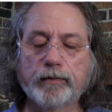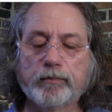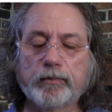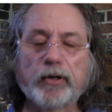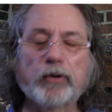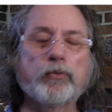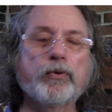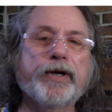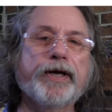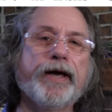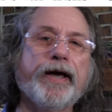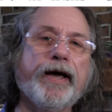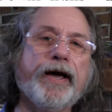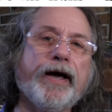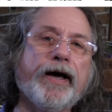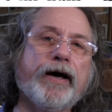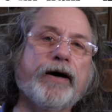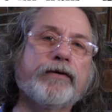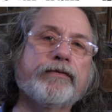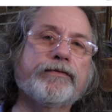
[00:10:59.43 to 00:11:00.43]
But we
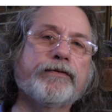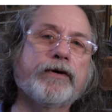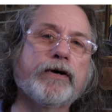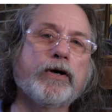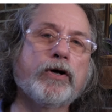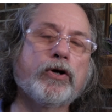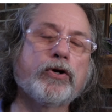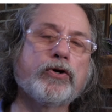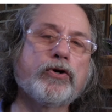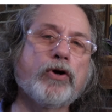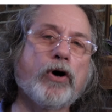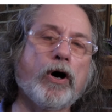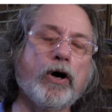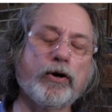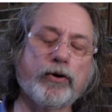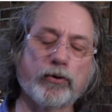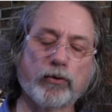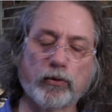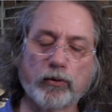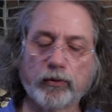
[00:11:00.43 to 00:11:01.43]
have
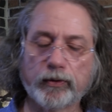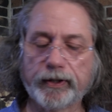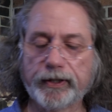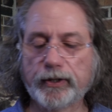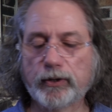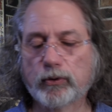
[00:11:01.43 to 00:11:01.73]
not only